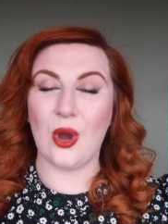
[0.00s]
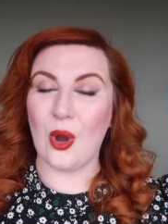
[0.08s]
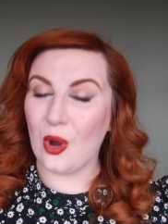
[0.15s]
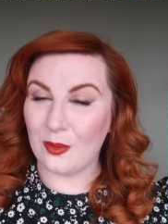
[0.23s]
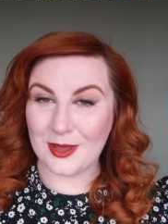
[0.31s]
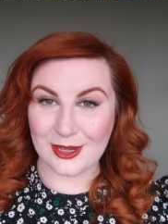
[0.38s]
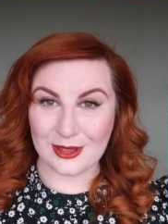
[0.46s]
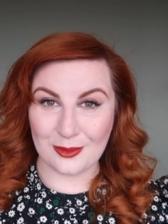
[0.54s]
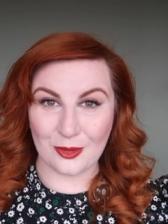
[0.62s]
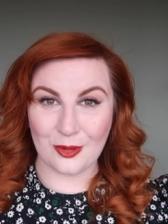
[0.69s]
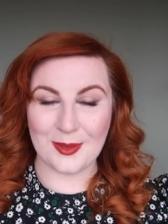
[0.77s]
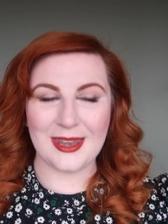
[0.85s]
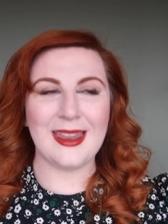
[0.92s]
common at the
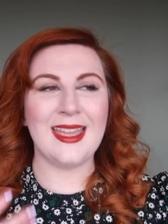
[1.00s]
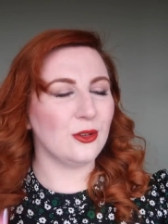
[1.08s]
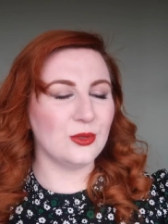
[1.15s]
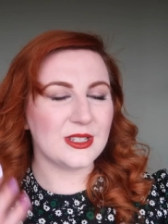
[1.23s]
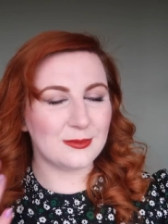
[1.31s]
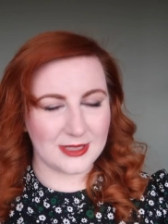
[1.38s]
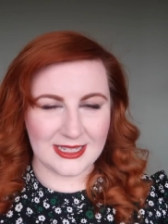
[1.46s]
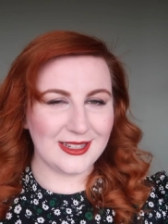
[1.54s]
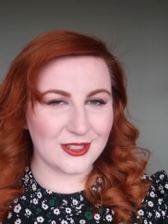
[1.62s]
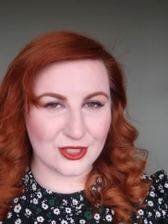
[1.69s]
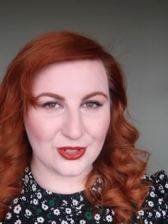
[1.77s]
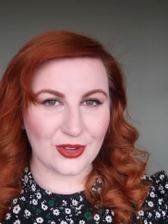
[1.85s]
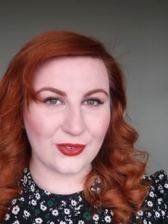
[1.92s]
moment. I know
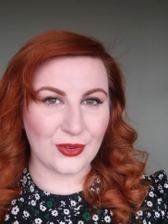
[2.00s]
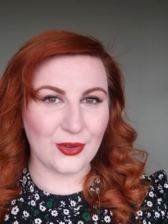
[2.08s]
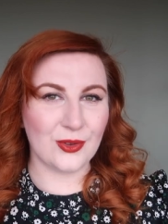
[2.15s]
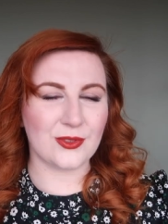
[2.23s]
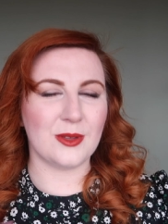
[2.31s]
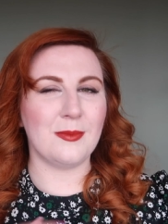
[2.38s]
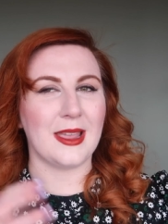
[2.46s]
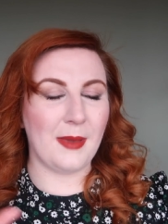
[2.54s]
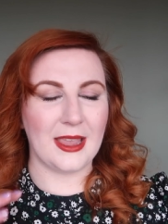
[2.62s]
Diptyque do a few of them, but,